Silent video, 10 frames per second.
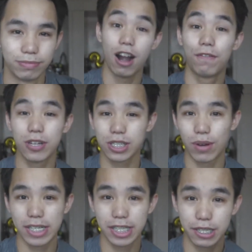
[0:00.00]
Our first
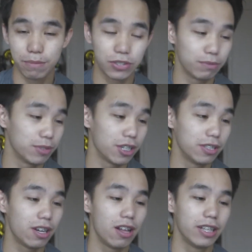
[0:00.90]
question comes from
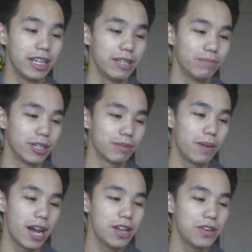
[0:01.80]
Chantal Ian
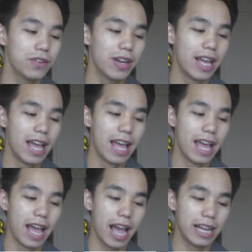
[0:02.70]
Mampayo.
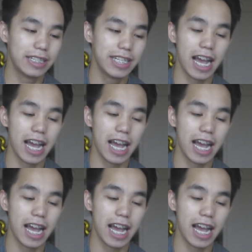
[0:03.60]
And